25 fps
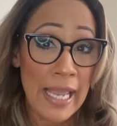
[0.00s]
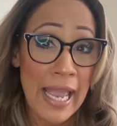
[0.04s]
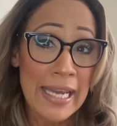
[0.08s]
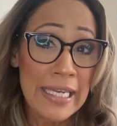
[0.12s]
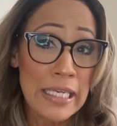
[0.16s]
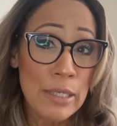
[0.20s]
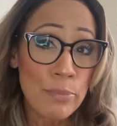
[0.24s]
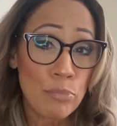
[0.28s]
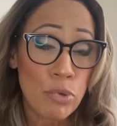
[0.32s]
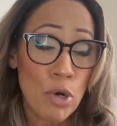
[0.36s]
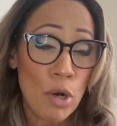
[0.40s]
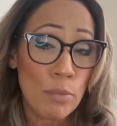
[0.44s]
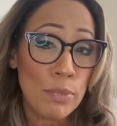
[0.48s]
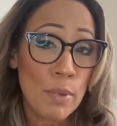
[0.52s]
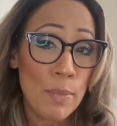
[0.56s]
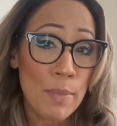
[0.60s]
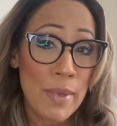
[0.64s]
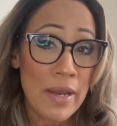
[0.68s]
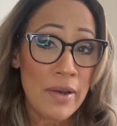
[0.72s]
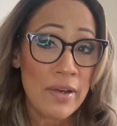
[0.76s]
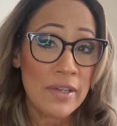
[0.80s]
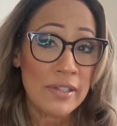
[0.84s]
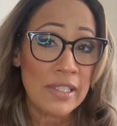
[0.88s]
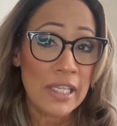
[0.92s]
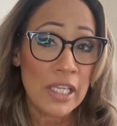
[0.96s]
Any problem
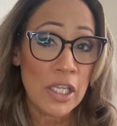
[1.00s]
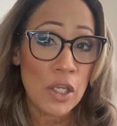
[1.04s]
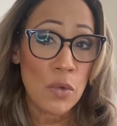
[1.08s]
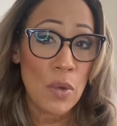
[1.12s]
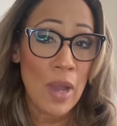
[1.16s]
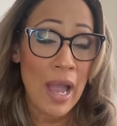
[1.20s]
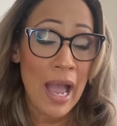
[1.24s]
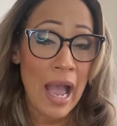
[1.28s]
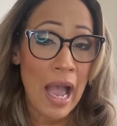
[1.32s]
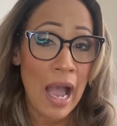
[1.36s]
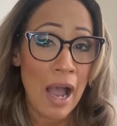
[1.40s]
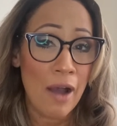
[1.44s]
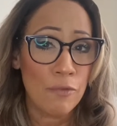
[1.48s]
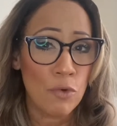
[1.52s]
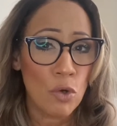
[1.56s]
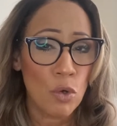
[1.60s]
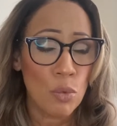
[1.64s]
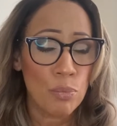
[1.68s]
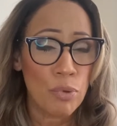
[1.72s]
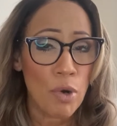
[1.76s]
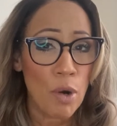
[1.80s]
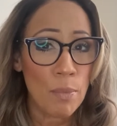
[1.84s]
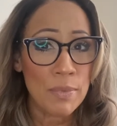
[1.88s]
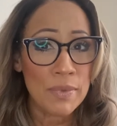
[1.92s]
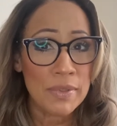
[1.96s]
areas that you have or
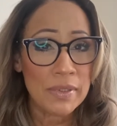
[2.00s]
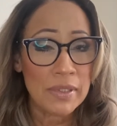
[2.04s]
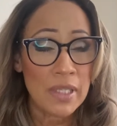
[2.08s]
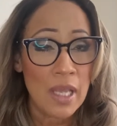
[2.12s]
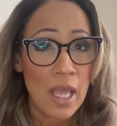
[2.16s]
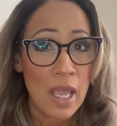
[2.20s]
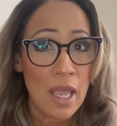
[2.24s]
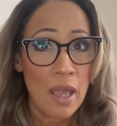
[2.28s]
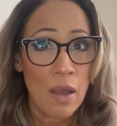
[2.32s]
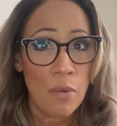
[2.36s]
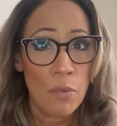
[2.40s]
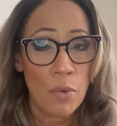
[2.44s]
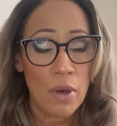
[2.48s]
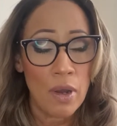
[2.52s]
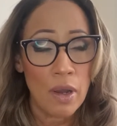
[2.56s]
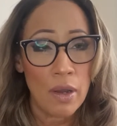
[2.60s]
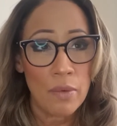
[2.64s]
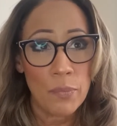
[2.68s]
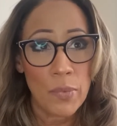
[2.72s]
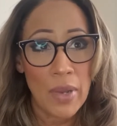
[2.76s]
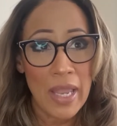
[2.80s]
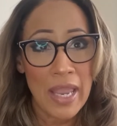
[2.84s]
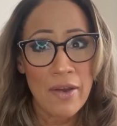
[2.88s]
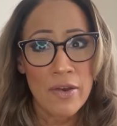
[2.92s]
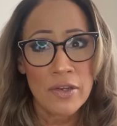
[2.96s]
problems, or
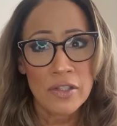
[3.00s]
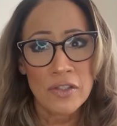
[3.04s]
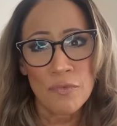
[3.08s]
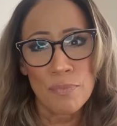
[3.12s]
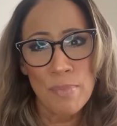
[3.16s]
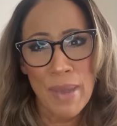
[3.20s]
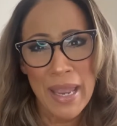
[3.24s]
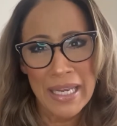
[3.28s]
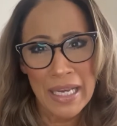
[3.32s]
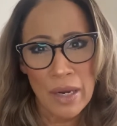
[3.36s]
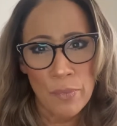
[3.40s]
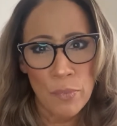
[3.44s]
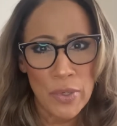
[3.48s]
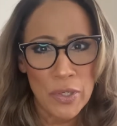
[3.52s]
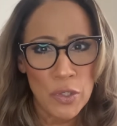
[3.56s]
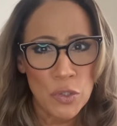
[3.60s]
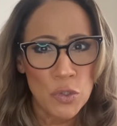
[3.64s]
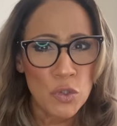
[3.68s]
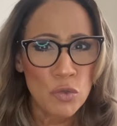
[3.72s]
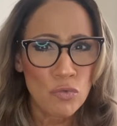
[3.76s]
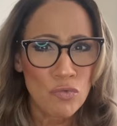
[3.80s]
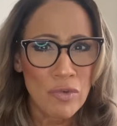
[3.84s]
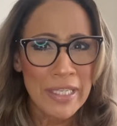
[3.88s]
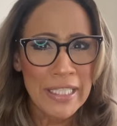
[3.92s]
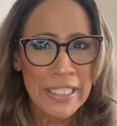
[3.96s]
areas of makeup where you
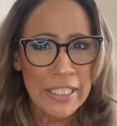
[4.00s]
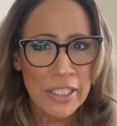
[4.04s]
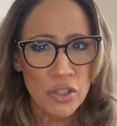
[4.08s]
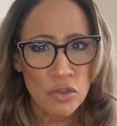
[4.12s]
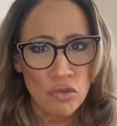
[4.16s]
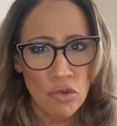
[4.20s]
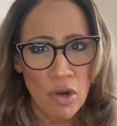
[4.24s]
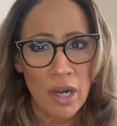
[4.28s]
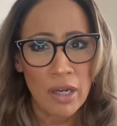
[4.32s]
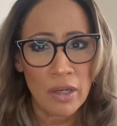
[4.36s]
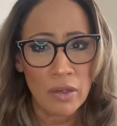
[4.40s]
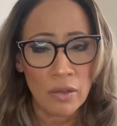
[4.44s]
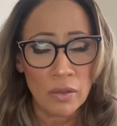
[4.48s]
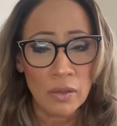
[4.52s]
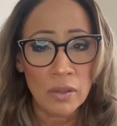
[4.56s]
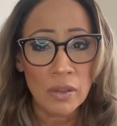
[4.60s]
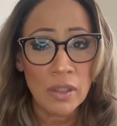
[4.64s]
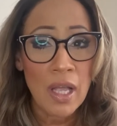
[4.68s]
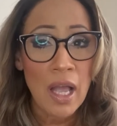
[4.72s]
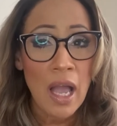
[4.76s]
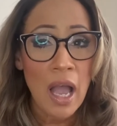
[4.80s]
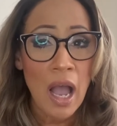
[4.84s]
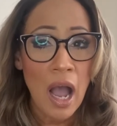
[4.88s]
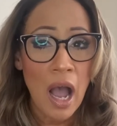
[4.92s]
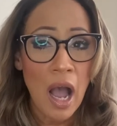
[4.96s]
really struggle,
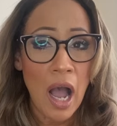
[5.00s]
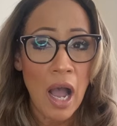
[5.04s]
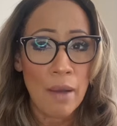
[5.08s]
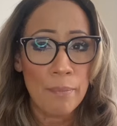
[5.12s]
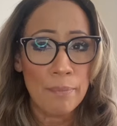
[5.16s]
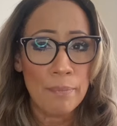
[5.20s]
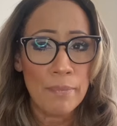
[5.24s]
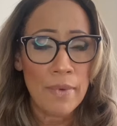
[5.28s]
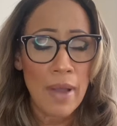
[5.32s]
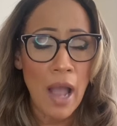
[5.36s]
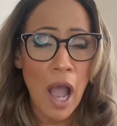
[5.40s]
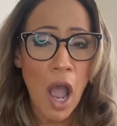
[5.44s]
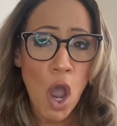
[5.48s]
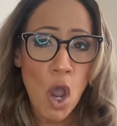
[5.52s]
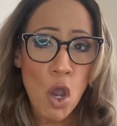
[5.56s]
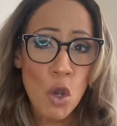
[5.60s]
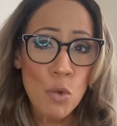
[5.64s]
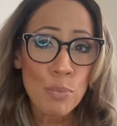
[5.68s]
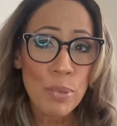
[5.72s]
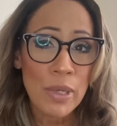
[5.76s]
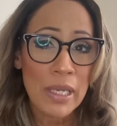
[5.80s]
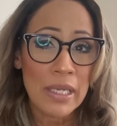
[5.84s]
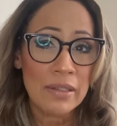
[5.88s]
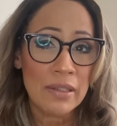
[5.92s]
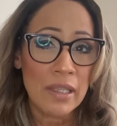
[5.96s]
I'm
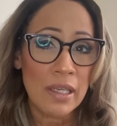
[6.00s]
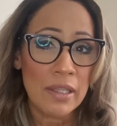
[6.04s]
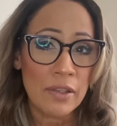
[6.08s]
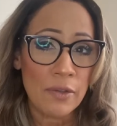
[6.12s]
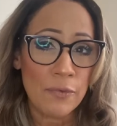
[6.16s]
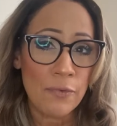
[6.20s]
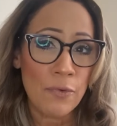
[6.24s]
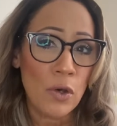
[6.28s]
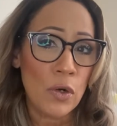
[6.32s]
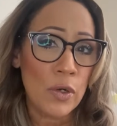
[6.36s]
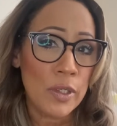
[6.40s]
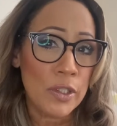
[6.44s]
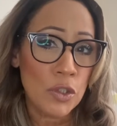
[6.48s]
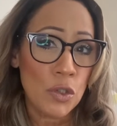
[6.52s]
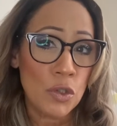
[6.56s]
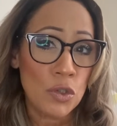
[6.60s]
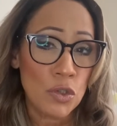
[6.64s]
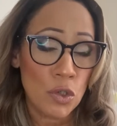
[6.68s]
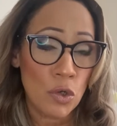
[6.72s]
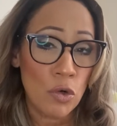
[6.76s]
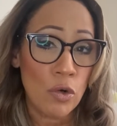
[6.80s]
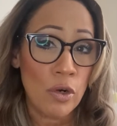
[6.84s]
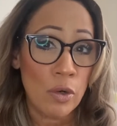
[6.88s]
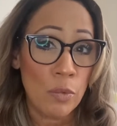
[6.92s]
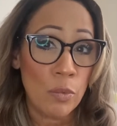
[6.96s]
hoping that the following
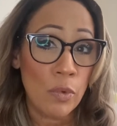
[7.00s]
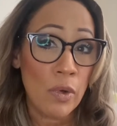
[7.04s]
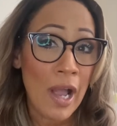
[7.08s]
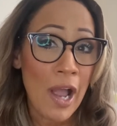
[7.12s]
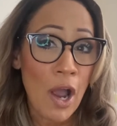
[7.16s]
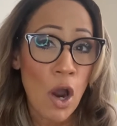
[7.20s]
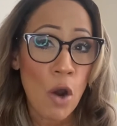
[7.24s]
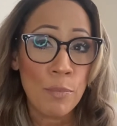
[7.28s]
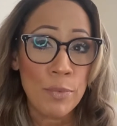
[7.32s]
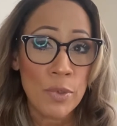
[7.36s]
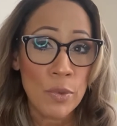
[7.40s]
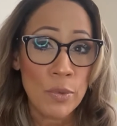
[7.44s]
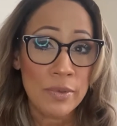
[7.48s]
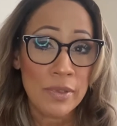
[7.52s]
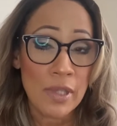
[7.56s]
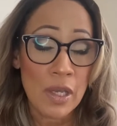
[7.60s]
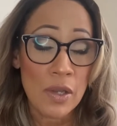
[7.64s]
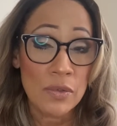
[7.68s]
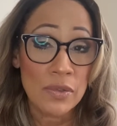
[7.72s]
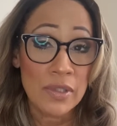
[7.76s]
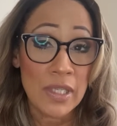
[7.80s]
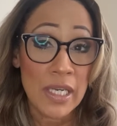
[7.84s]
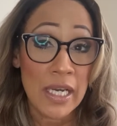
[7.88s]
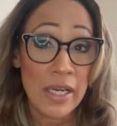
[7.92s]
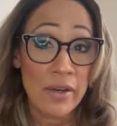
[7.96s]
tutorial will help you with
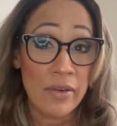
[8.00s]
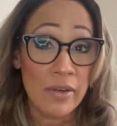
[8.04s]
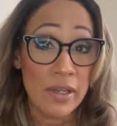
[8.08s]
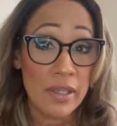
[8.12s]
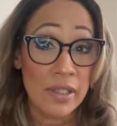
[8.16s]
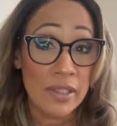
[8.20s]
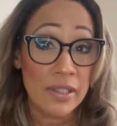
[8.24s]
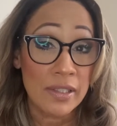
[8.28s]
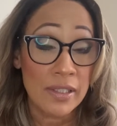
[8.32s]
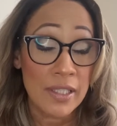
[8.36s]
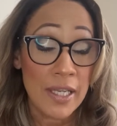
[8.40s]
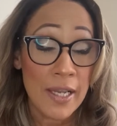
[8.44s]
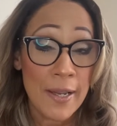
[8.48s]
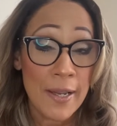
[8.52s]
those areas.